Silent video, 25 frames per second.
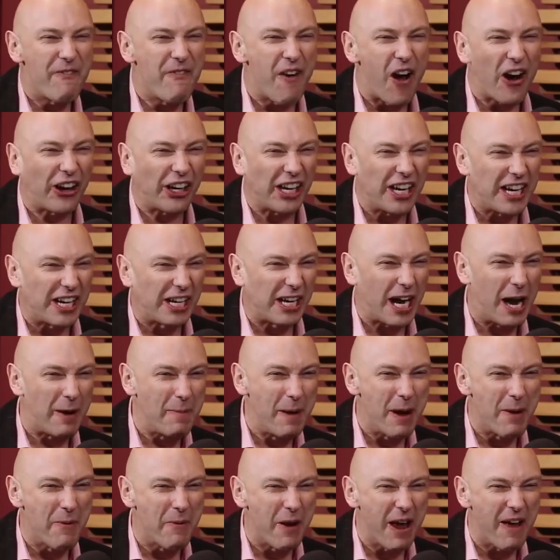I'm fucking
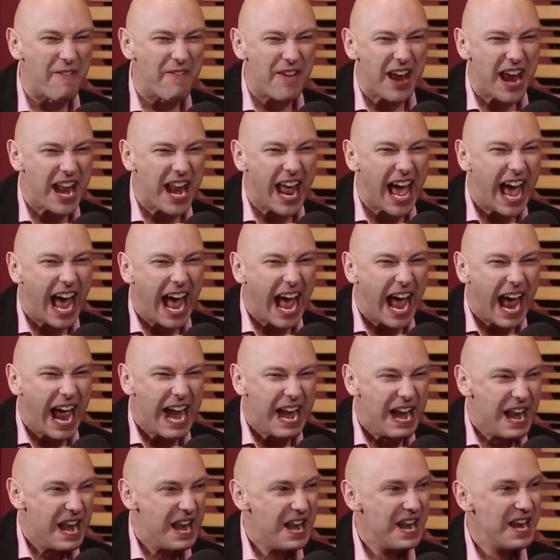coming with you
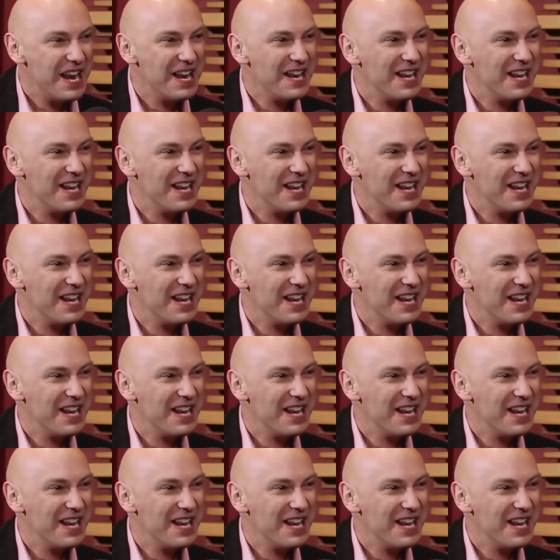then.